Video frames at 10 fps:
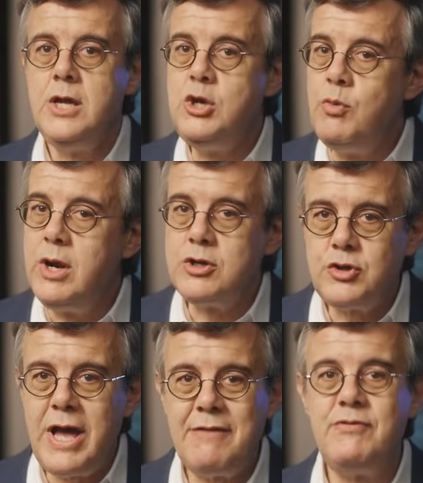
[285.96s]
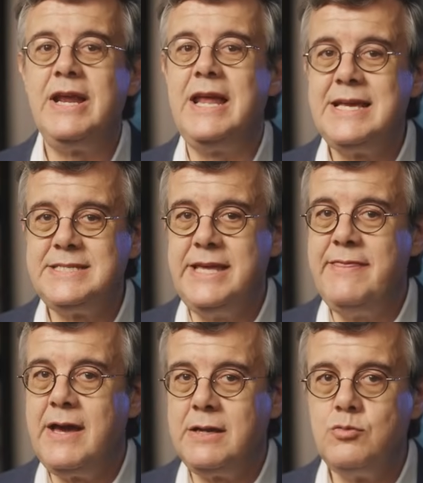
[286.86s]
You will also have realized in
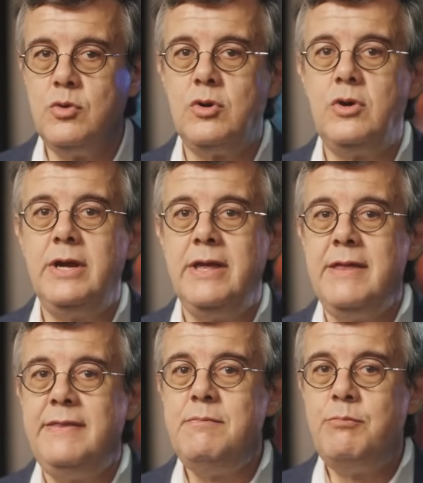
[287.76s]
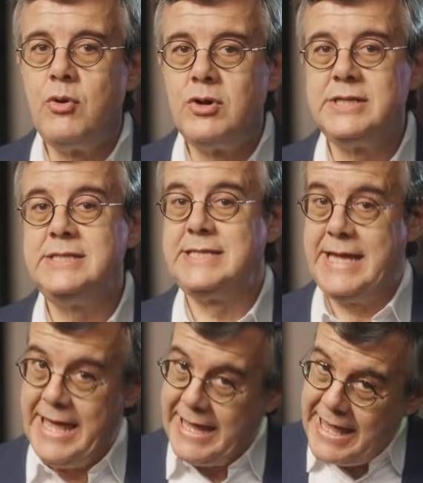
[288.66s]
that war the importance,
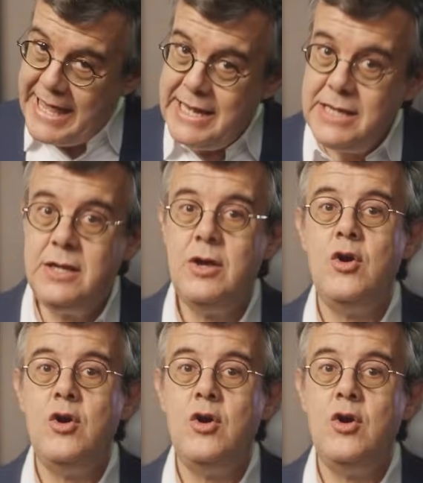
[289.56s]
again,